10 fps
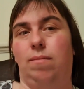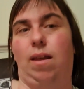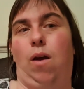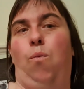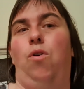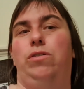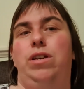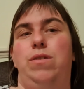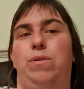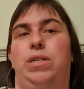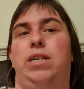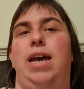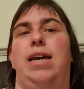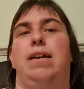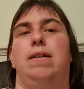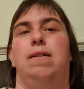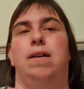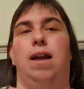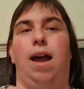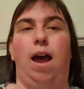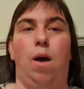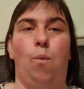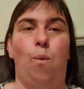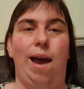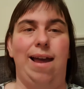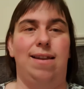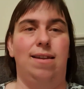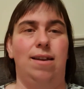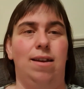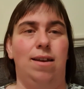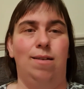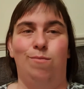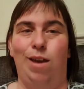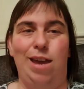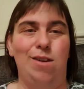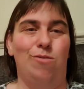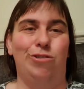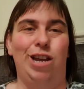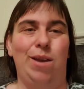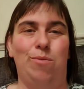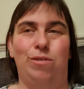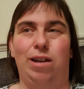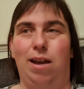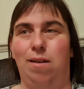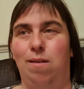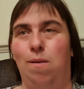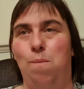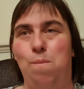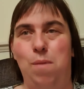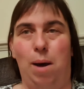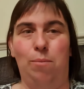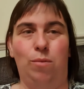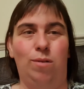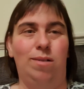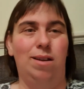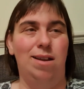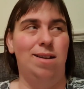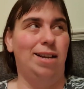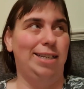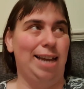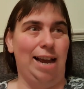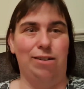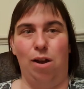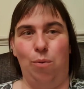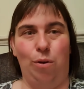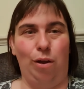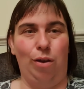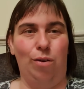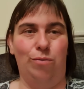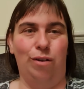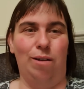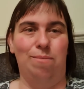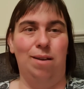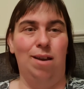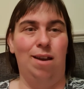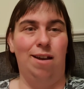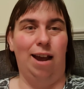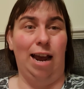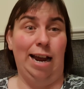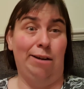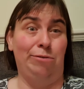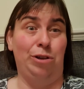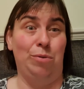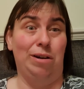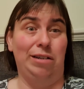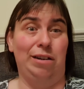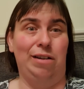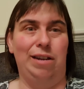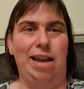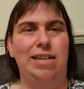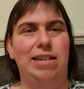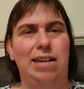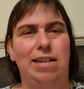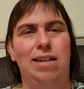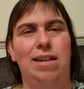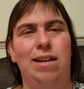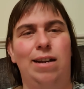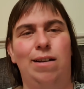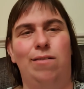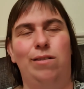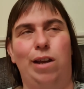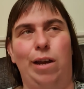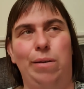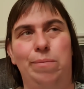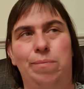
what do you say when he or she will say, "Mum, Dad, I want a girlfriend. How do I start dating?" No.